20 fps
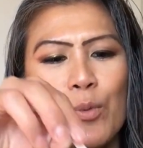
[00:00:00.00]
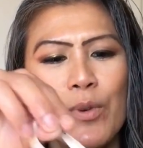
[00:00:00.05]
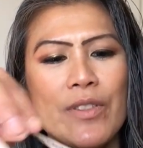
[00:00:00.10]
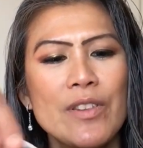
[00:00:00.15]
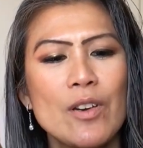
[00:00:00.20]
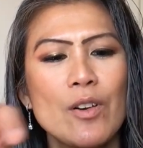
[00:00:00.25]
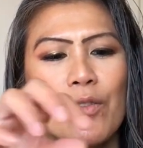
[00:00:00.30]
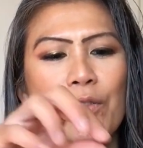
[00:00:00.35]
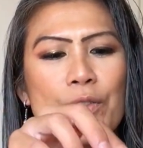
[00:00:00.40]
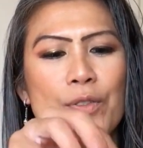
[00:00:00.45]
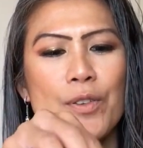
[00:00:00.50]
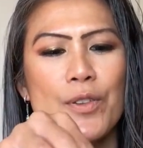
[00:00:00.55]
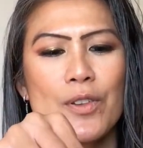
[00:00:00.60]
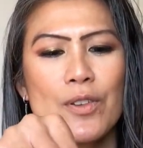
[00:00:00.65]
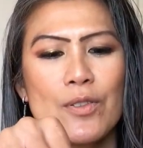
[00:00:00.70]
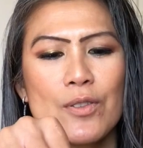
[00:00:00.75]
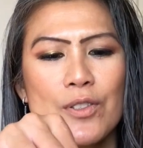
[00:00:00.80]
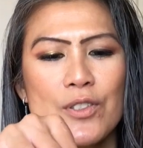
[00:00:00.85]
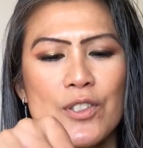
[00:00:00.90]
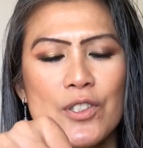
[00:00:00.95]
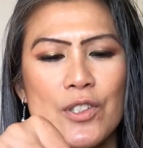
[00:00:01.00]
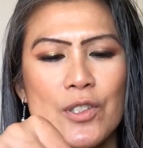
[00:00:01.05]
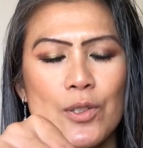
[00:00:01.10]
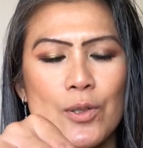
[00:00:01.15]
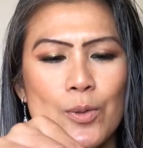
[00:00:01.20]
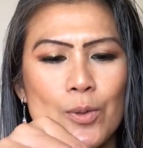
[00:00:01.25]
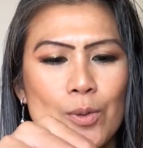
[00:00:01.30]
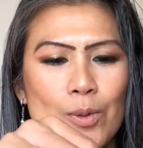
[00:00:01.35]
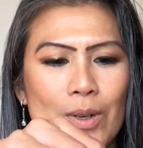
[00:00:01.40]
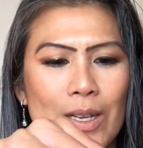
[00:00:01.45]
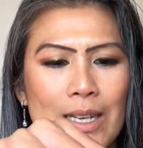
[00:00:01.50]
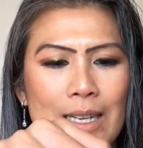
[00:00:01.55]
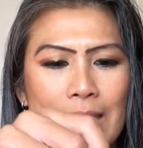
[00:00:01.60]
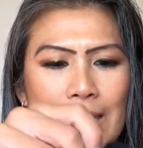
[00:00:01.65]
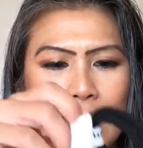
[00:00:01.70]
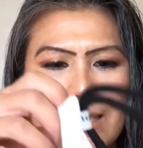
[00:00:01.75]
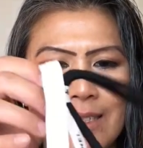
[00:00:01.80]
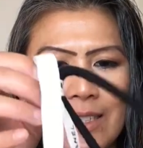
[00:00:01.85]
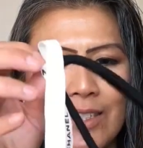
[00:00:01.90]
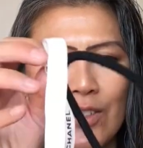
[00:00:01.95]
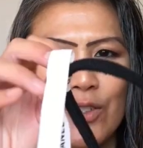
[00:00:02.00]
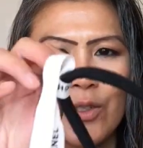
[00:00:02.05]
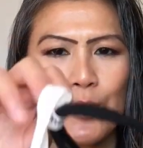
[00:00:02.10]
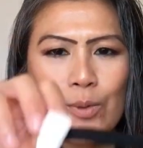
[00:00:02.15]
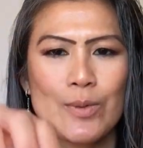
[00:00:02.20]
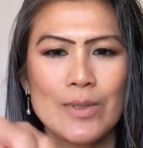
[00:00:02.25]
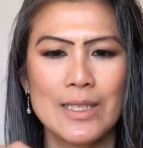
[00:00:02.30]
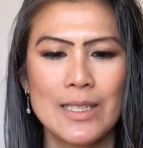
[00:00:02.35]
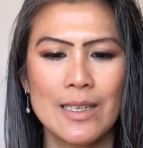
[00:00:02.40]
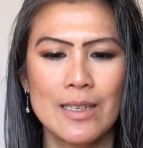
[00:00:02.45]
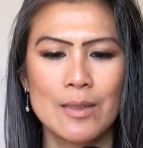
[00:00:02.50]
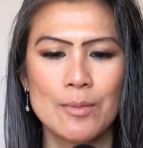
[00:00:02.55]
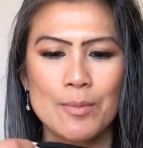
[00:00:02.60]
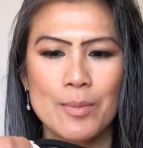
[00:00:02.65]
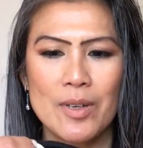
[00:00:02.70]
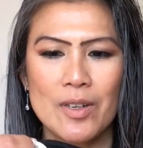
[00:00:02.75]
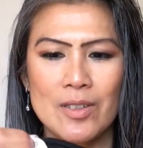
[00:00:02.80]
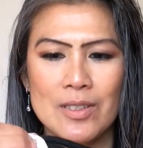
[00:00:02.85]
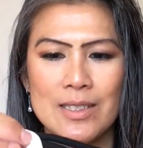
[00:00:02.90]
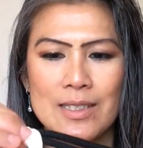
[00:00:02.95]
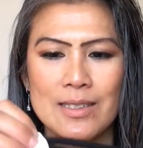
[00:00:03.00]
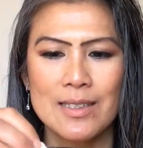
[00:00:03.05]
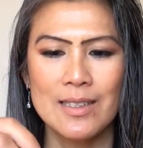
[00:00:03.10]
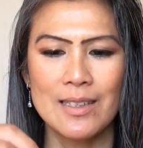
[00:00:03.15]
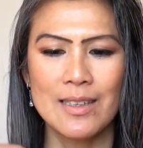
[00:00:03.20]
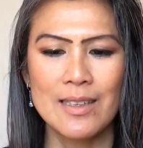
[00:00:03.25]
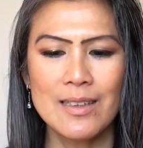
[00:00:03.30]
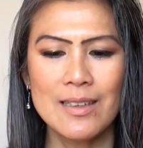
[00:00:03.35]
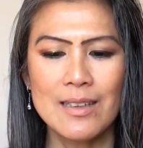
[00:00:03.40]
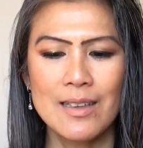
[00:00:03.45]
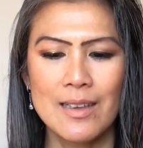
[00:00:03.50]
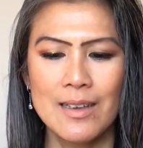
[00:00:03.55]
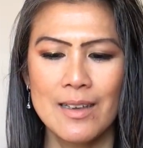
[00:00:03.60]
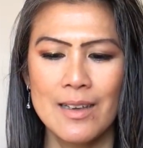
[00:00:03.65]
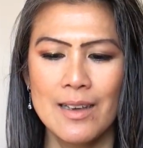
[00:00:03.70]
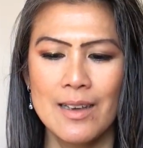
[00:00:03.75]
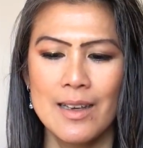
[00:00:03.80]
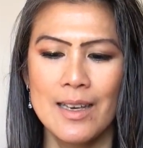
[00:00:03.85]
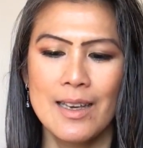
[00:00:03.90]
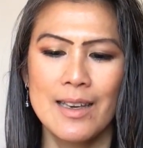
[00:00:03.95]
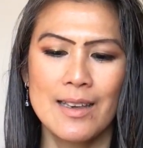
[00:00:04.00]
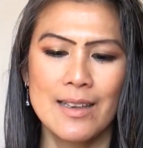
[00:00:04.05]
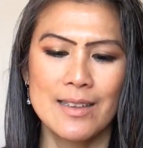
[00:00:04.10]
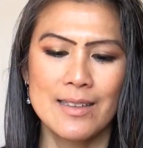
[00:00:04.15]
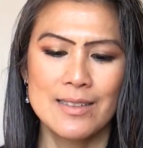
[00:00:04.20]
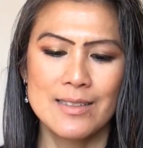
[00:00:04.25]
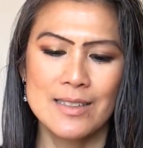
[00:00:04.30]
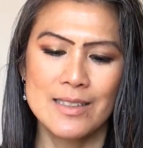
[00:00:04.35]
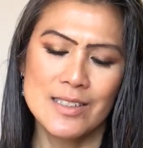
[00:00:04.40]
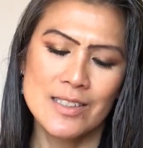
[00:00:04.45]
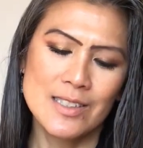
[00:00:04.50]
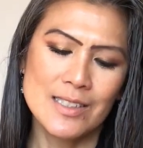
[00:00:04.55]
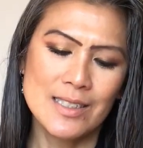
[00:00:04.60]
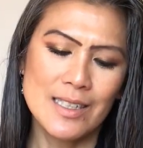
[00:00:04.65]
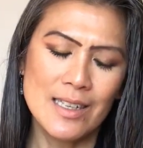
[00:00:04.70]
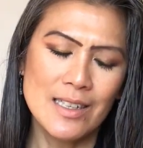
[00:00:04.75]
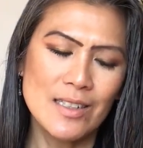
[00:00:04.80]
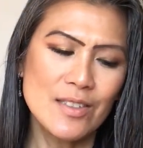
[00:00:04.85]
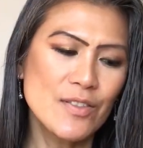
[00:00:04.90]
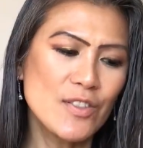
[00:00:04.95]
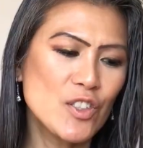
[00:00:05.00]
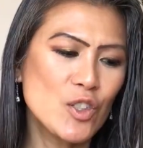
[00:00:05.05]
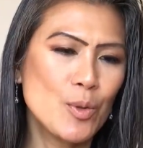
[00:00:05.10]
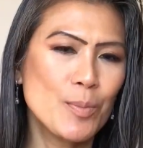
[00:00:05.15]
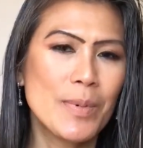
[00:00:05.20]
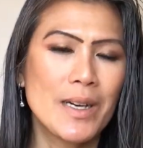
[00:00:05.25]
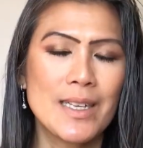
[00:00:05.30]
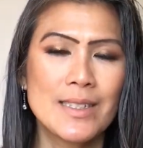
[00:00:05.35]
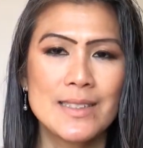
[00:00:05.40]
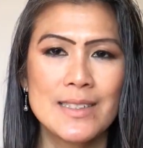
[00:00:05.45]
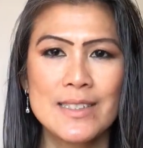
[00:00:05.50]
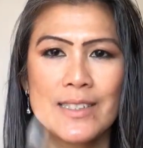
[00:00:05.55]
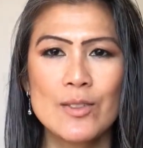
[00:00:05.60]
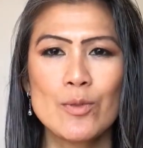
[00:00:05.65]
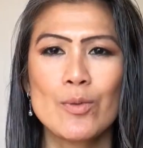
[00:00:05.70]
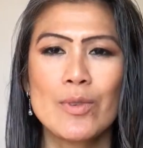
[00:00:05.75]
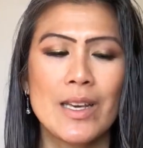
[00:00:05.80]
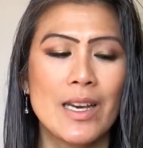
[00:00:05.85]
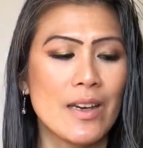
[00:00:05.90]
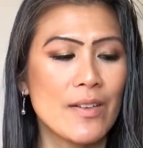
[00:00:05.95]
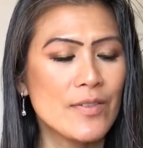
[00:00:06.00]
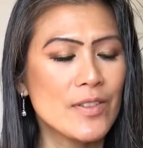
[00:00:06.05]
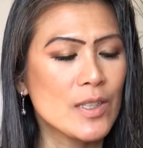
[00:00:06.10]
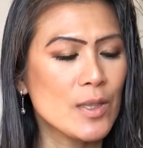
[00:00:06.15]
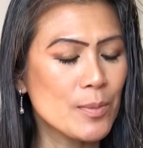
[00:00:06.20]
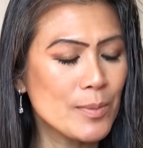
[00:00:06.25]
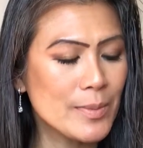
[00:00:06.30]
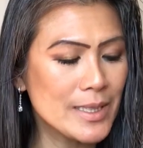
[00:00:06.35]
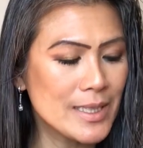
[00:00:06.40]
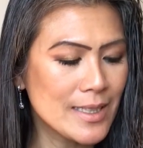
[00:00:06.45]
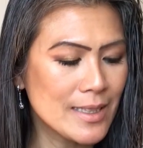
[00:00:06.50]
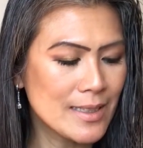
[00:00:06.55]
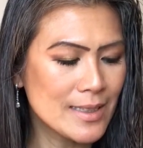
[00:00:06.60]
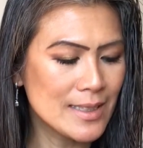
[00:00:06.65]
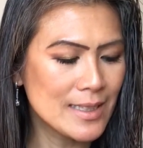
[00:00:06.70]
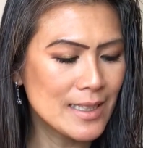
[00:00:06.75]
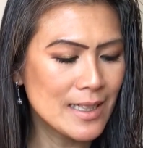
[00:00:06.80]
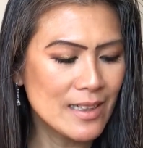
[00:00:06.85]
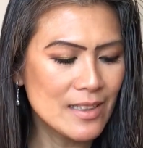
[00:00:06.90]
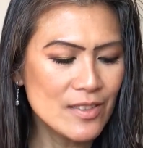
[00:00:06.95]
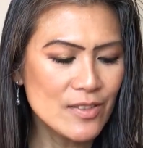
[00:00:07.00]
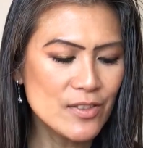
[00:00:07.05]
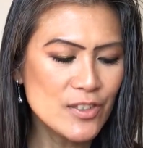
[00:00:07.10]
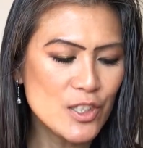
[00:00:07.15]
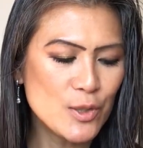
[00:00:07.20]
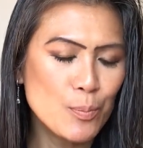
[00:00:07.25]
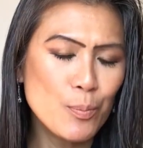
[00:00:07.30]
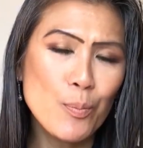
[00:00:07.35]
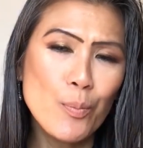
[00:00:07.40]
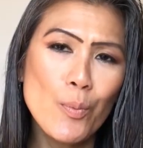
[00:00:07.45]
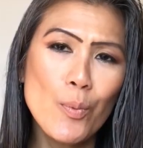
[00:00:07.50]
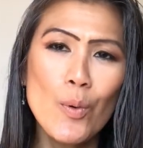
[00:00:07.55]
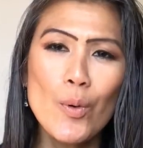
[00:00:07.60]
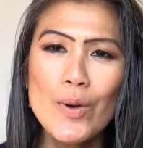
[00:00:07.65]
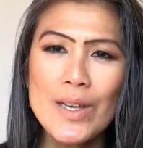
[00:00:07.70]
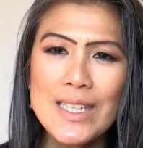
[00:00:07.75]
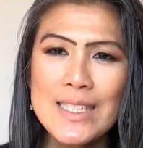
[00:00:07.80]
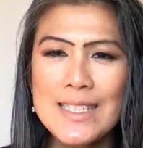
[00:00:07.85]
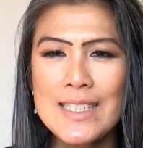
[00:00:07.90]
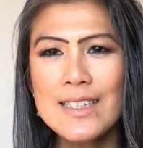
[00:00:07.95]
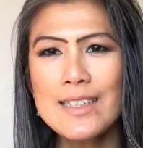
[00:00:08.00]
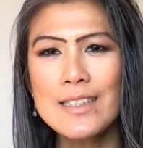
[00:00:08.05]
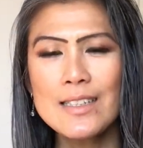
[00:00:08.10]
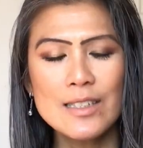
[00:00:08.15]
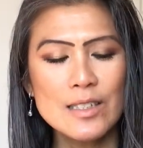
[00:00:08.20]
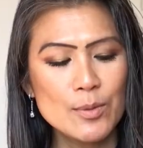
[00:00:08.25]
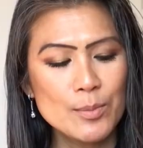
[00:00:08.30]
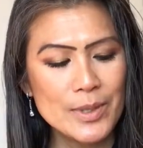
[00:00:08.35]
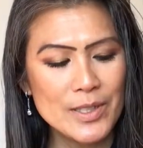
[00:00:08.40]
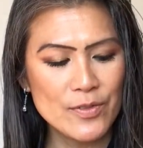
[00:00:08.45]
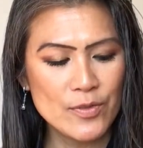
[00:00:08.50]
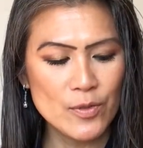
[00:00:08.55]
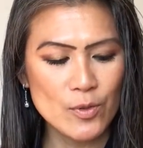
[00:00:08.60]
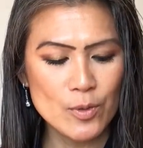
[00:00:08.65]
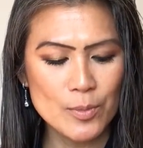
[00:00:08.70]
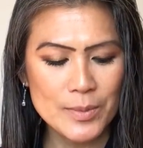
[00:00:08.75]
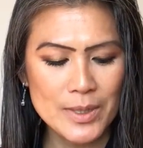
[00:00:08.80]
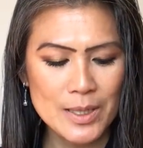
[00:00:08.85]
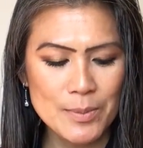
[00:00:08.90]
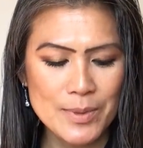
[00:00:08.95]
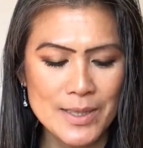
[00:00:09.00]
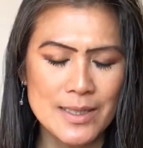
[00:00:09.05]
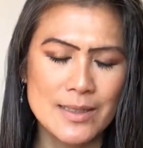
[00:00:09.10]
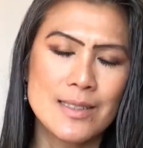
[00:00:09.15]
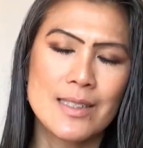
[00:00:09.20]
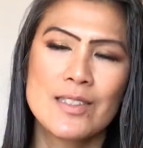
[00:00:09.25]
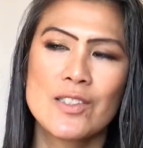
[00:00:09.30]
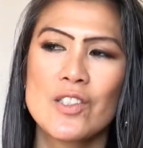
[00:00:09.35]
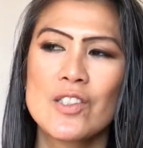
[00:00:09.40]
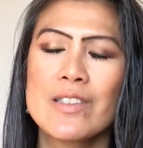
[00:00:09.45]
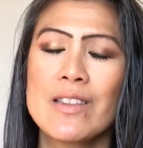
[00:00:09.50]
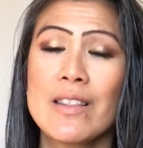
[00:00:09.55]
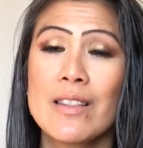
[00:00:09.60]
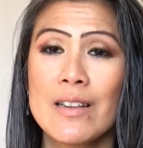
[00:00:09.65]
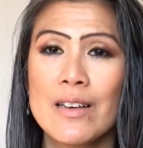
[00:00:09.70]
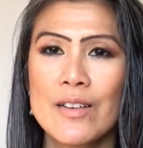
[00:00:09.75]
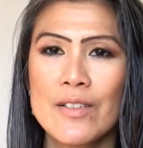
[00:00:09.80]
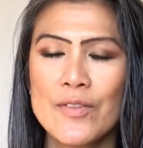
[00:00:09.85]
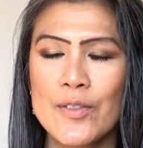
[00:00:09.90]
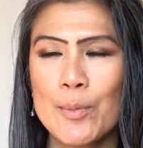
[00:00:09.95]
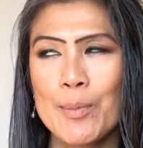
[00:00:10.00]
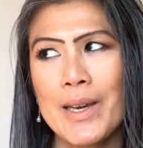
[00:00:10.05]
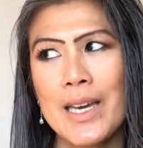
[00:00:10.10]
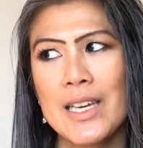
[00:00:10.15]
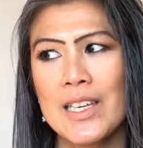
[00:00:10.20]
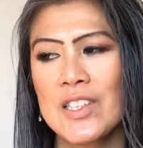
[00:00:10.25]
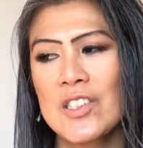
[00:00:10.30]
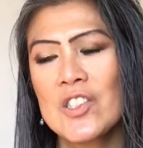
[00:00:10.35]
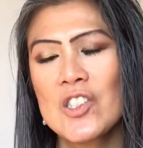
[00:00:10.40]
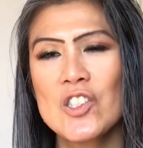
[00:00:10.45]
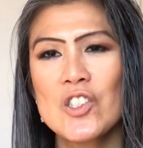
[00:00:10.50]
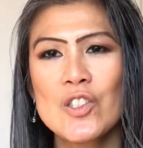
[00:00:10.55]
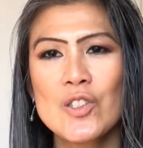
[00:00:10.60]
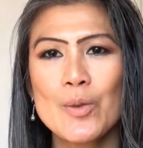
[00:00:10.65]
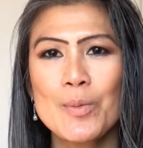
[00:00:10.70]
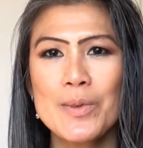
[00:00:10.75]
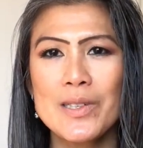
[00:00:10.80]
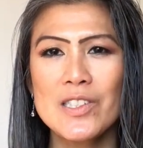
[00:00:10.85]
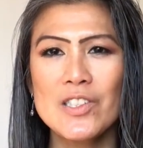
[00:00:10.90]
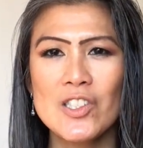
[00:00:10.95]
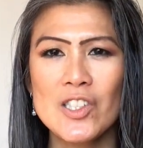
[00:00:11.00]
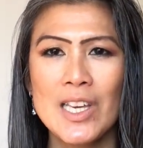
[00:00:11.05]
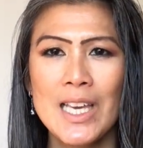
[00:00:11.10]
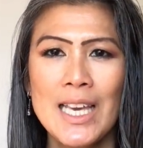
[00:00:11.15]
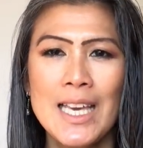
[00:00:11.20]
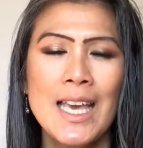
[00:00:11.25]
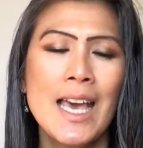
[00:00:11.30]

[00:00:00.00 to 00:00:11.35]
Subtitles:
without further ado, let's do the unboxing. And it's kind of too bad that they don't have the camellia. It kind of spoils it a little bit for me because I just love the packaging so much.